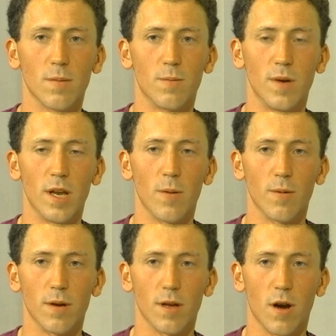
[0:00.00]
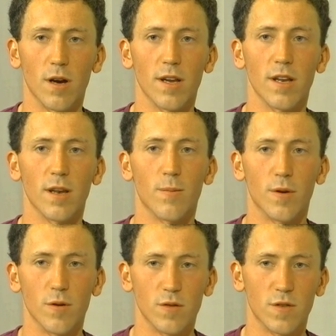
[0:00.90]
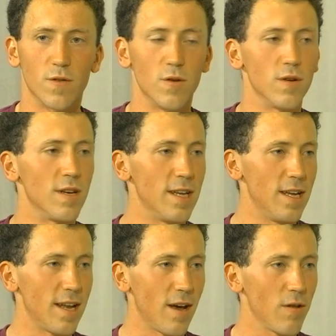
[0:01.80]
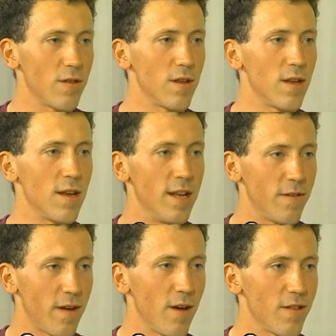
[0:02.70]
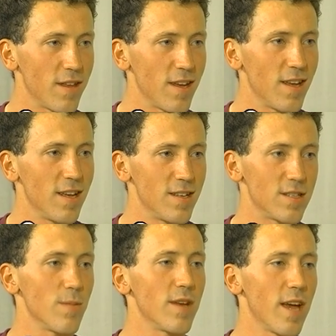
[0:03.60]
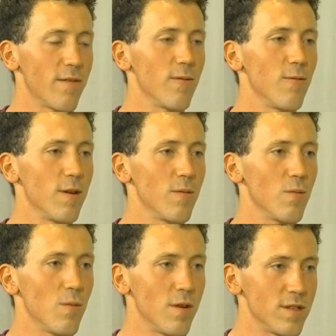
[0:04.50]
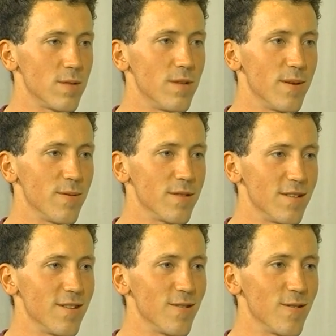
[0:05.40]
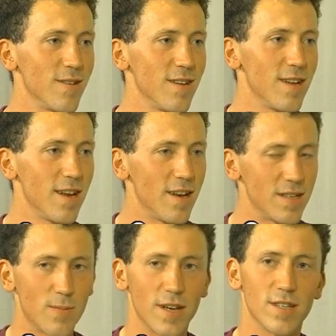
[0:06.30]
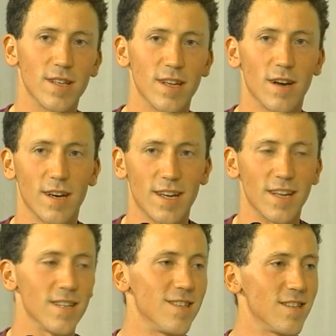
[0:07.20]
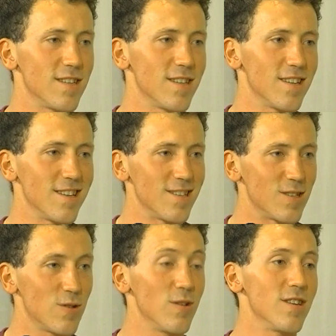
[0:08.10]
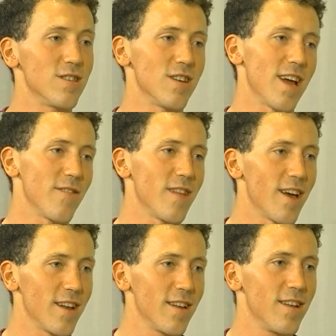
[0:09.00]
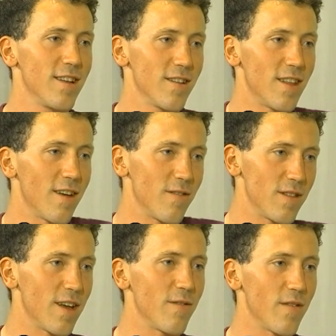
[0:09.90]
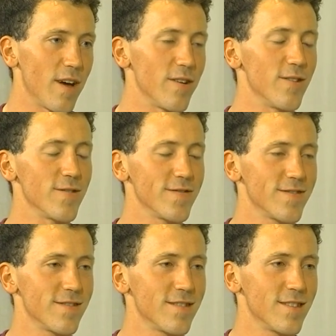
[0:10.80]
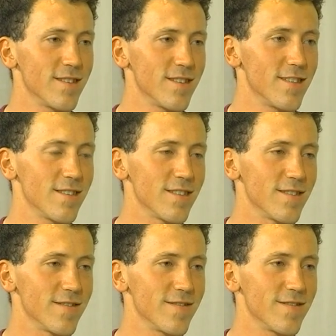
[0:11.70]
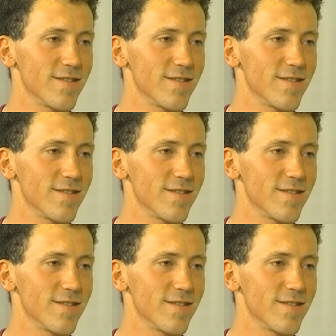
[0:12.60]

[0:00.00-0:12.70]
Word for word: being able to garden and produce food and eat healthy and live healthy is something everyone wants to be able sure. to do. And especially our kids and students should have that yeah. that that value. Well, especially but